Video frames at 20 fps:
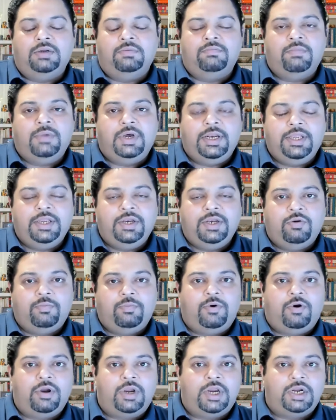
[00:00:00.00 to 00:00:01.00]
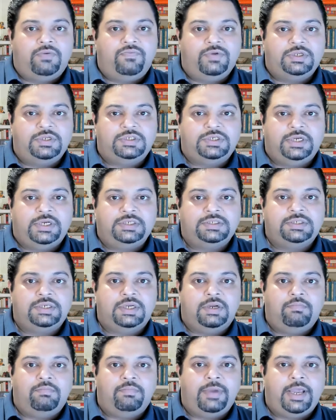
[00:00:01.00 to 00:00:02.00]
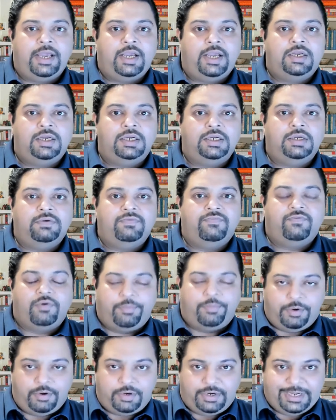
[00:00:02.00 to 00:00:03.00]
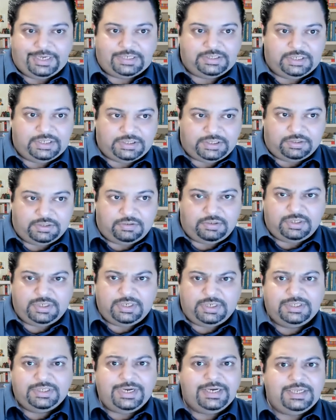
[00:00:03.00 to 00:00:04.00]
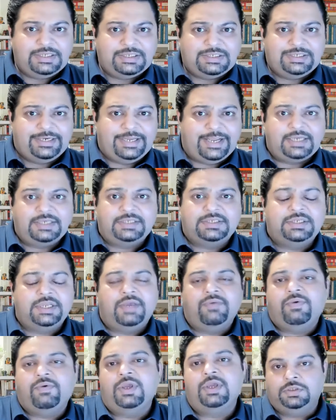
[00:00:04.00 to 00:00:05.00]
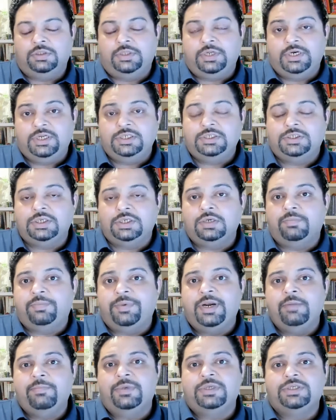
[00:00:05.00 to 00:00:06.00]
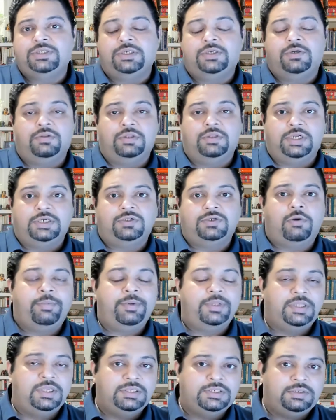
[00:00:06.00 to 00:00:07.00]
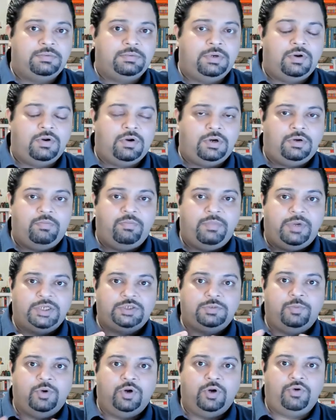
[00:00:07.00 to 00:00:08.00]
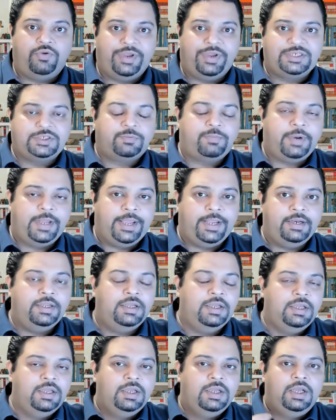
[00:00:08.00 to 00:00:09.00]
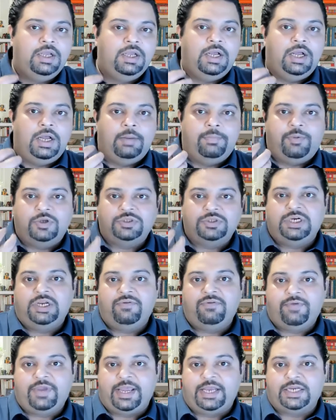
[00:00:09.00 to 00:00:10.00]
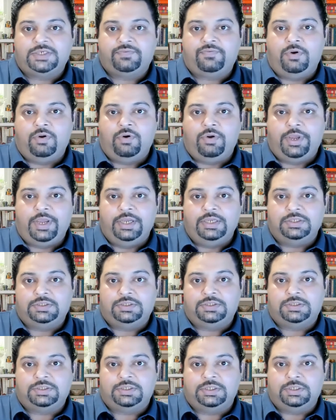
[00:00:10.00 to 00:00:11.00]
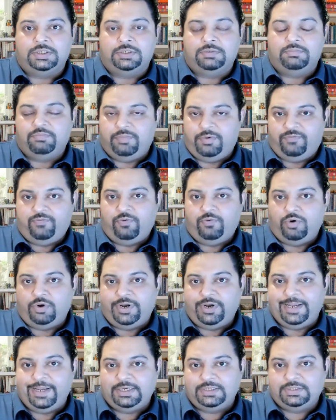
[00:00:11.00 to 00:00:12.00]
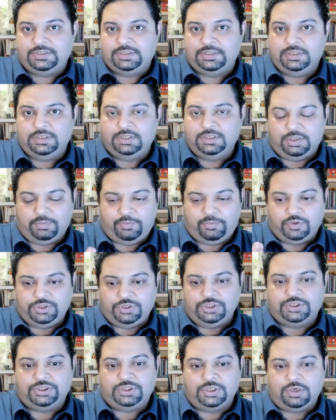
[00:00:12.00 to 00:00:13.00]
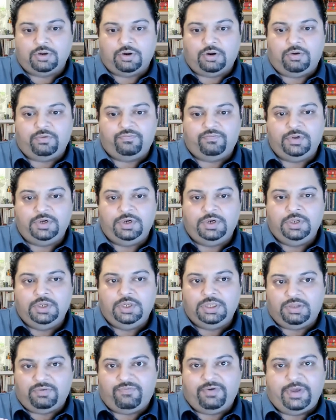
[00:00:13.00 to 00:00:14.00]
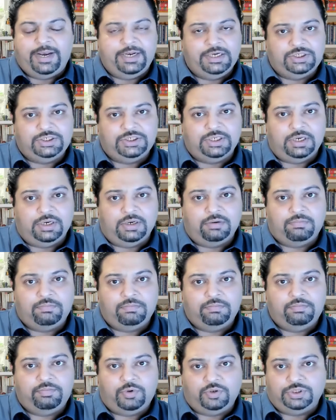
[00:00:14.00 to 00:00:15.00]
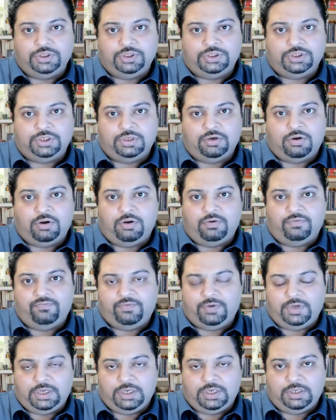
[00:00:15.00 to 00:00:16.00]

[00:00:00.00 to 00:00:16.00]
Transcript: money in your pocket which has come back from your taxation. So that is tax saving. So that is pretty much it on that topic. There's not much more to explain. Positive cash flow is before tax, the position of the financial position of